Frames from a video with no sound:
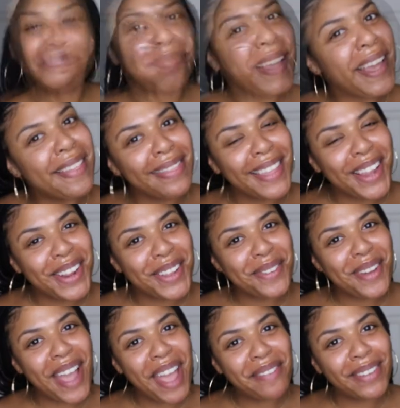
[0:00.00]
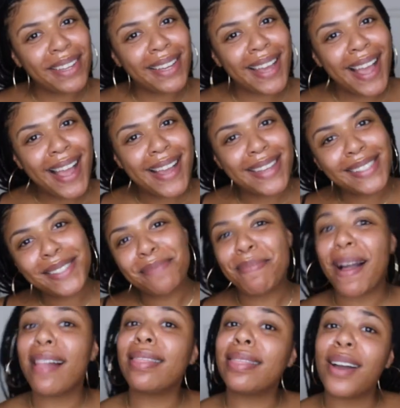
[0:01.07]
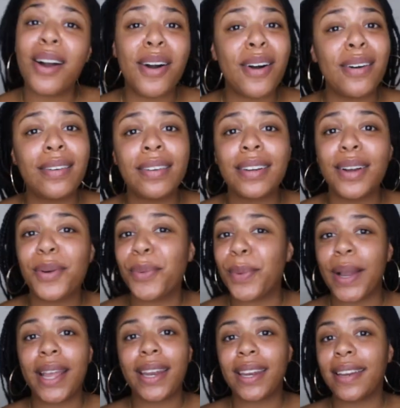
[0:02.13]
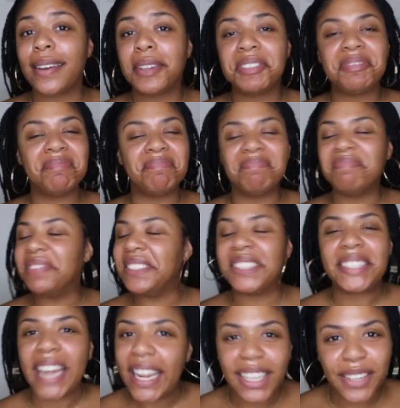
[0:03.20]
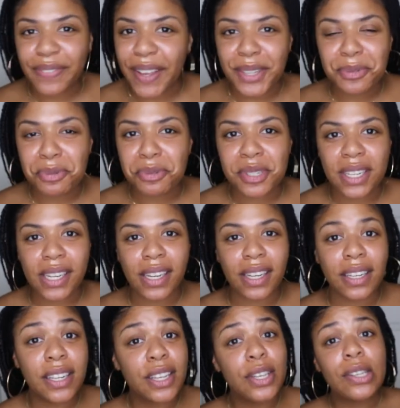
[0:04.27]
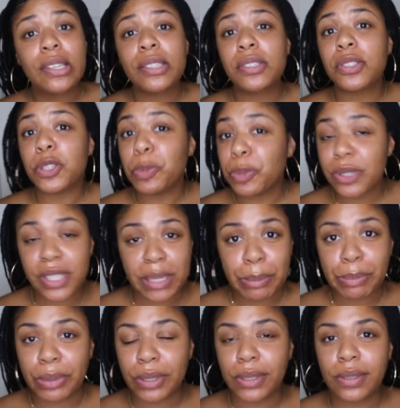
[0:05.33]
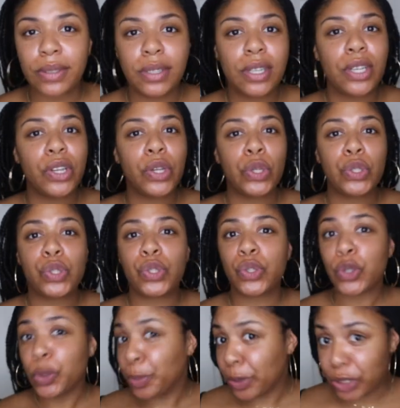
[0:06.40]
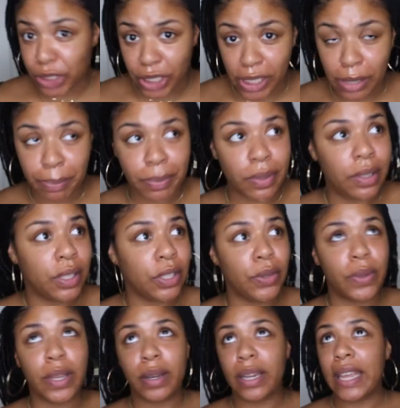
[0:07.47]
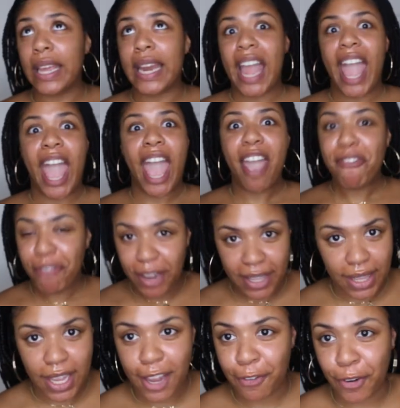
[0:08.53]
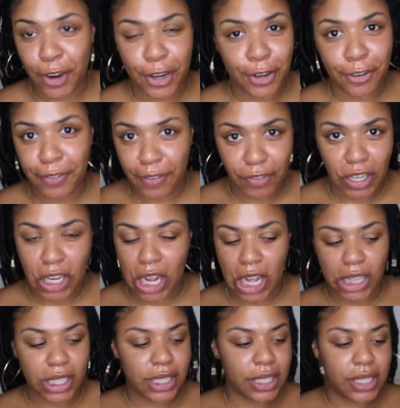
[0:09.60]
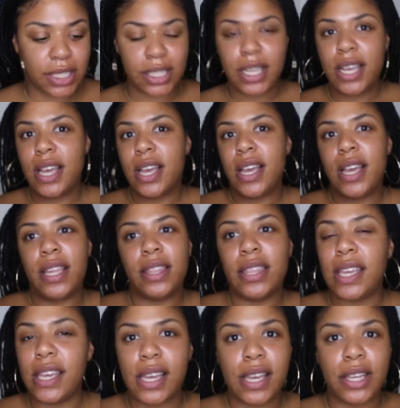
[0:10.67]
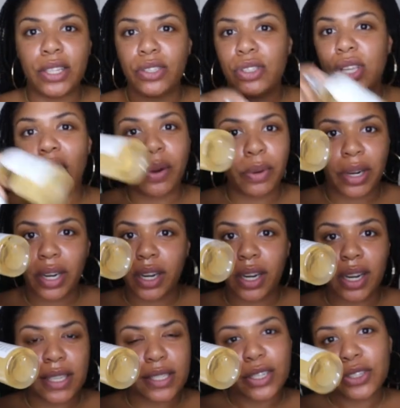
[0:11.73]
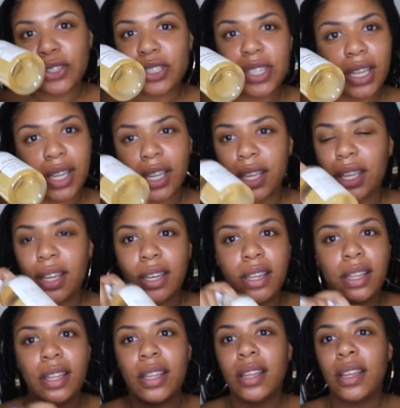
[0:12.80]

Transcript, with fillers: And there you have it, guys, my long awaited daily face routine. Super simple, super cheap. You can get everything for under fifty dollars. The toner is under ten dollars.